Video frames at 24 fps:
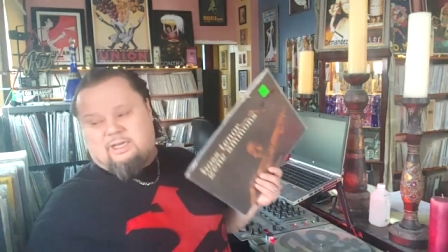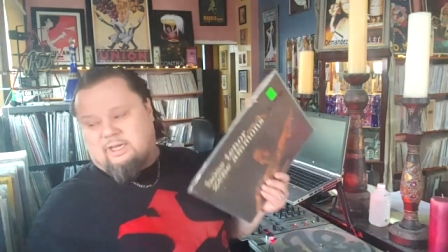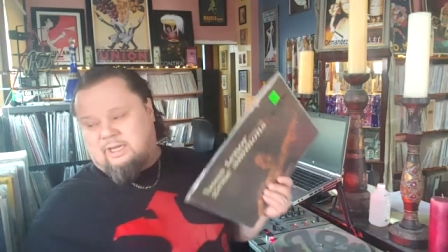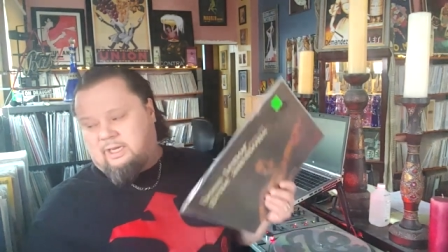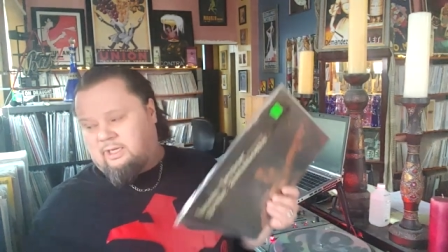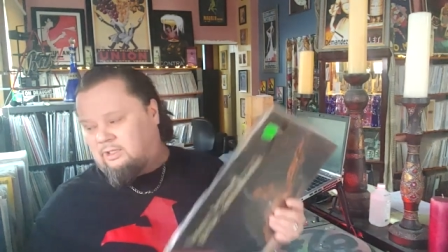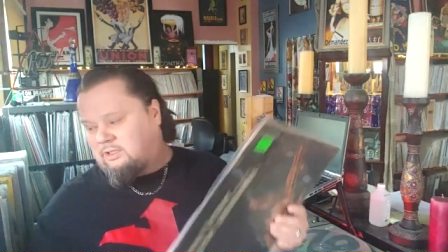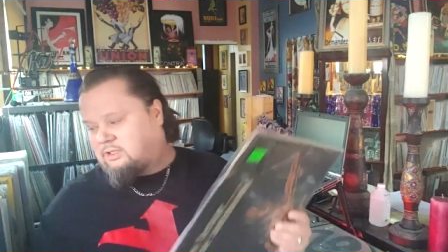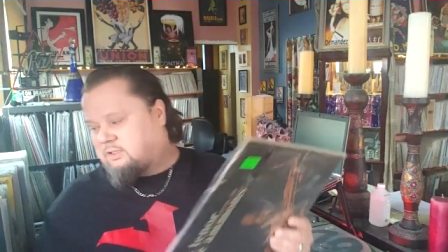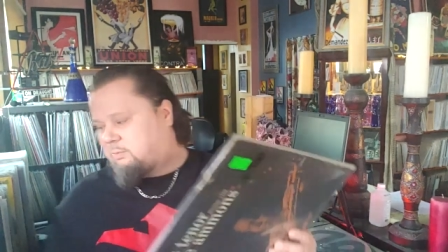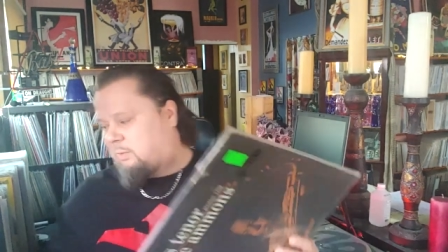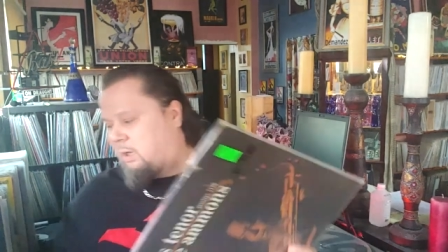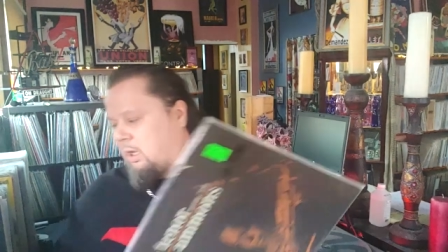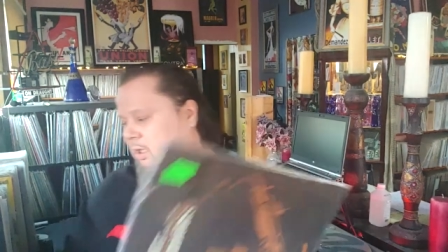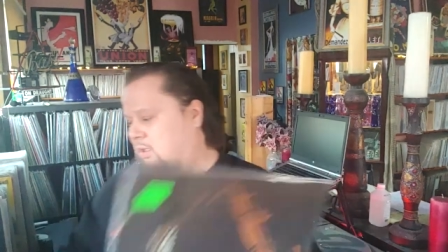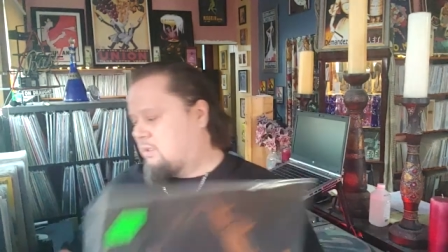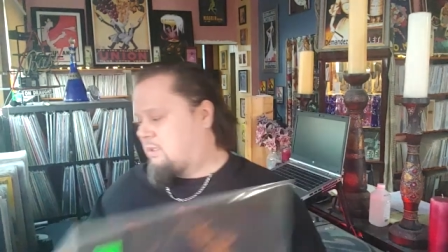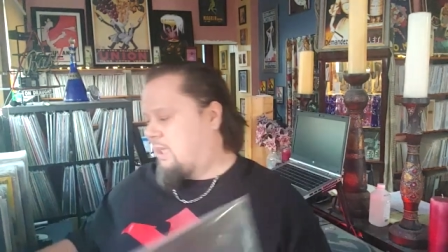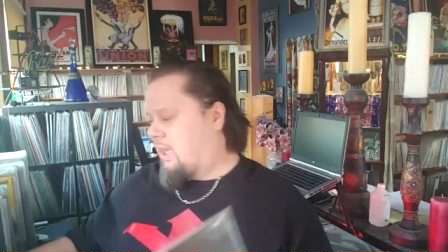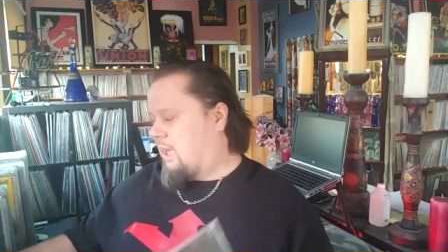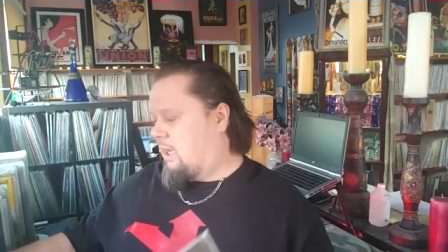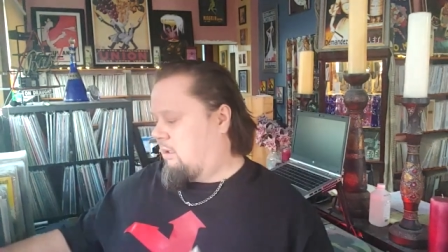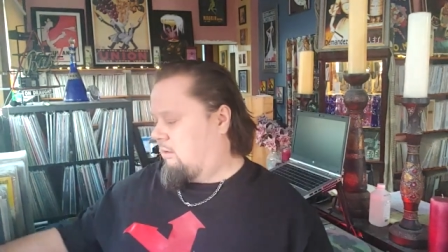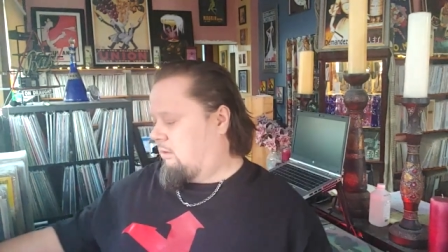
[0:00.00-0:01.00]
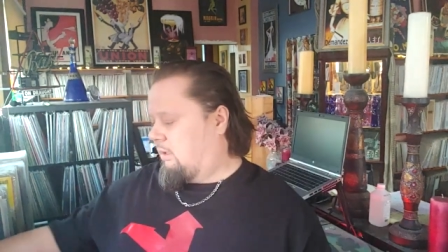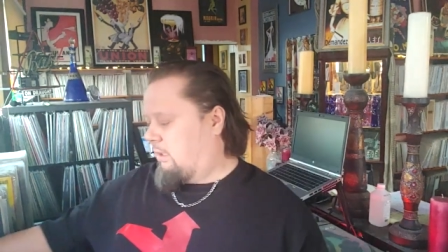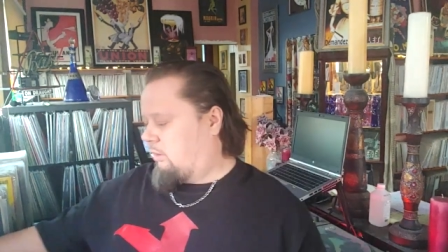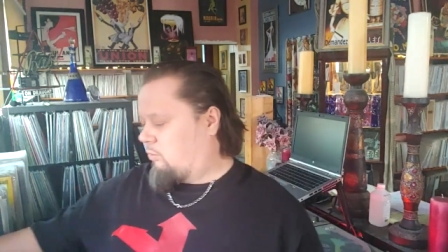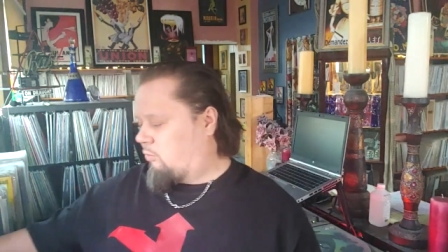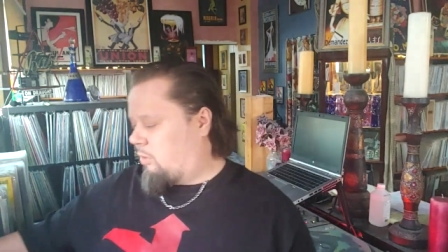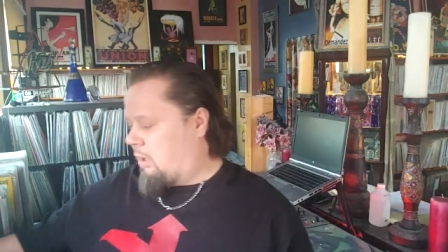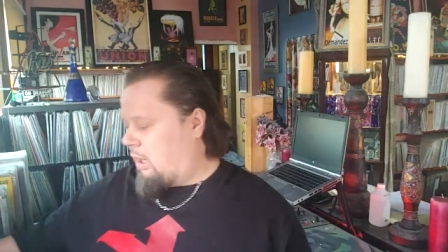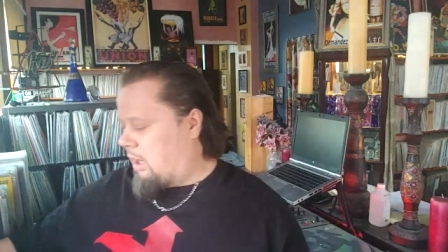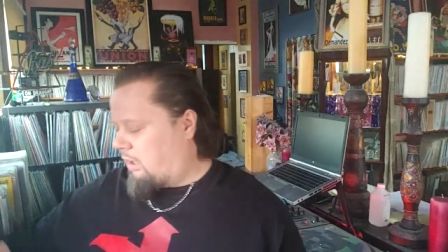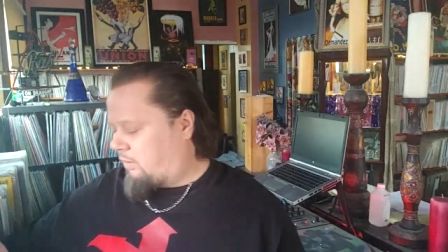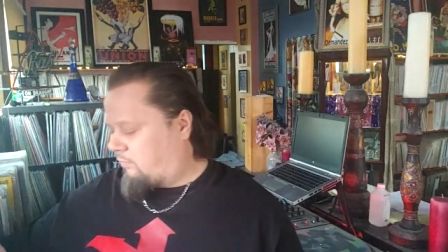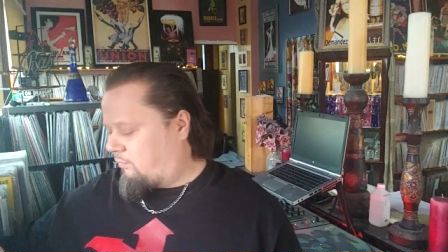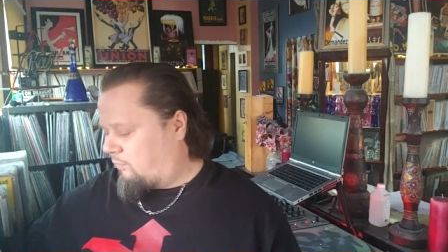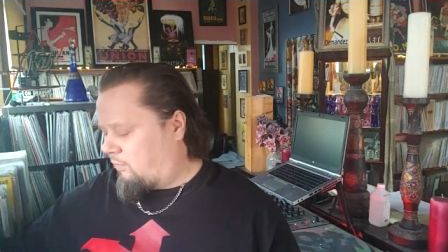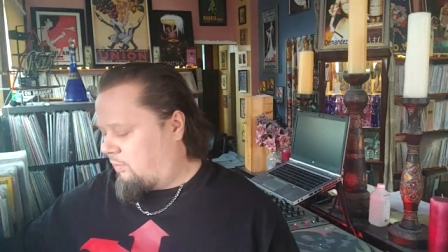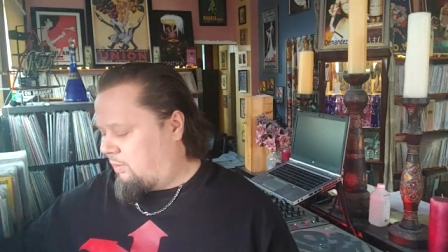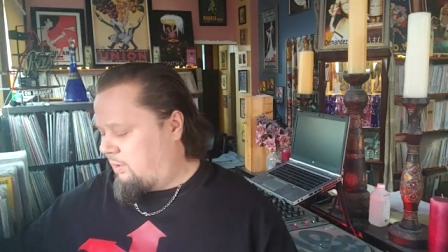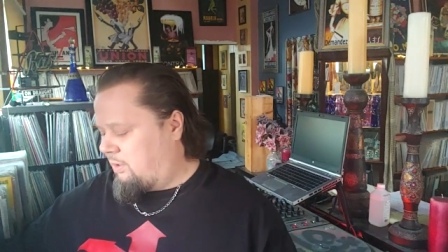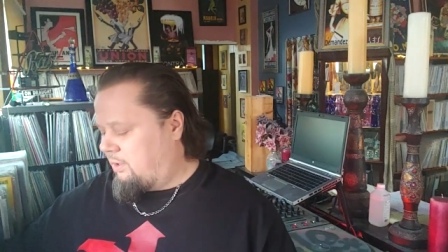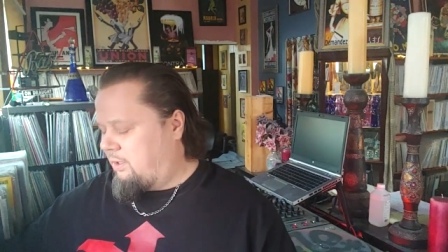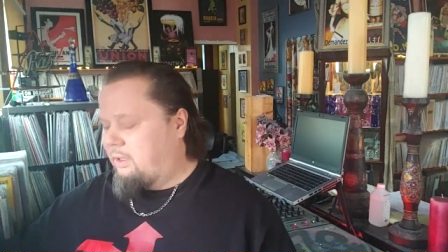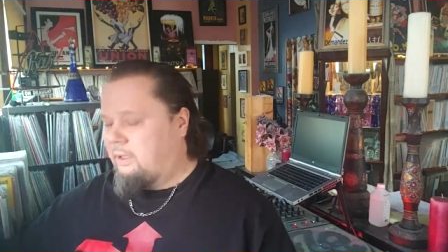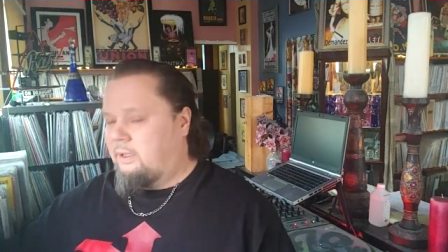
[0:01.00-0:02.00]
in a small town like
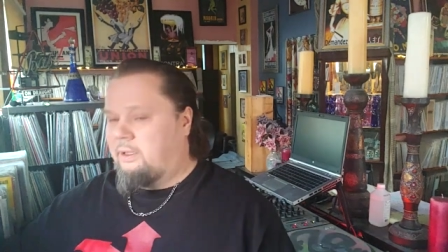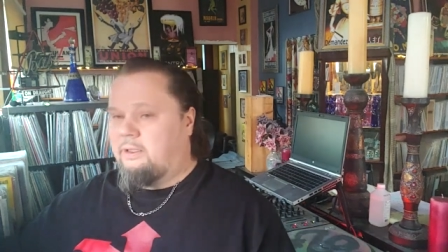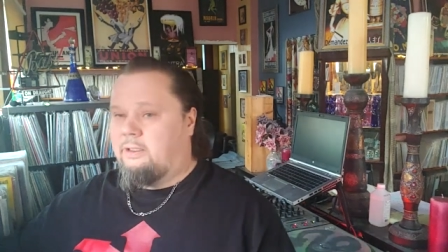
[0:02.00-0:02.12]
Rockford